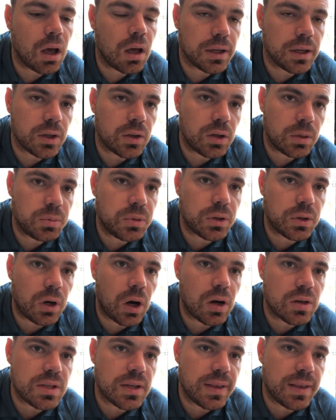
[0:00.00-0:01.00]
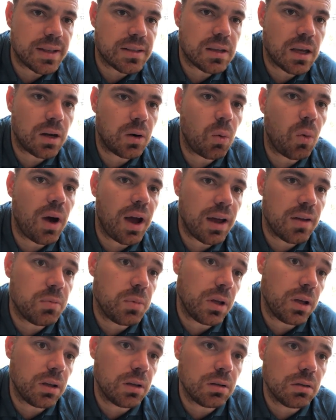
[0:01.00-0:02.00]
in cryptocurrency, and that's kind of why I've
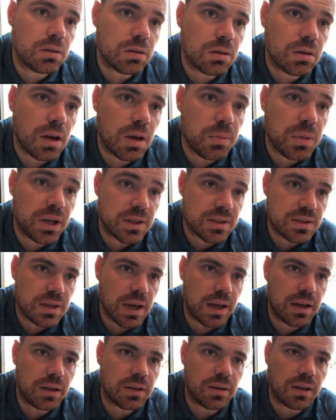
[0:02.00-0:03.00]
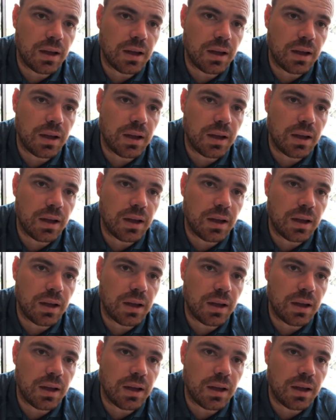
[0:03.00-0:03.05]
been excited to